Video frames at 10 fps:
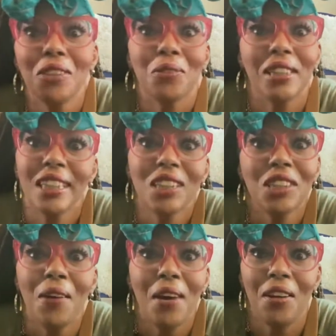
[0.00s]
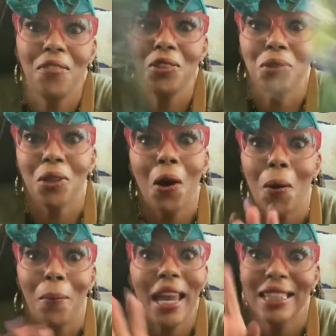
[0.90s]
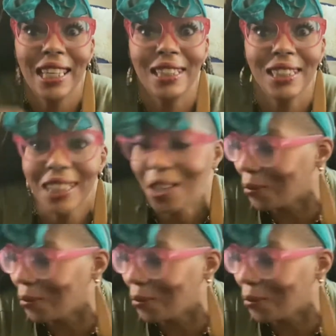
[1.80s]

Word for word: were, this don't have nothing to do with the haul, but I just had to share them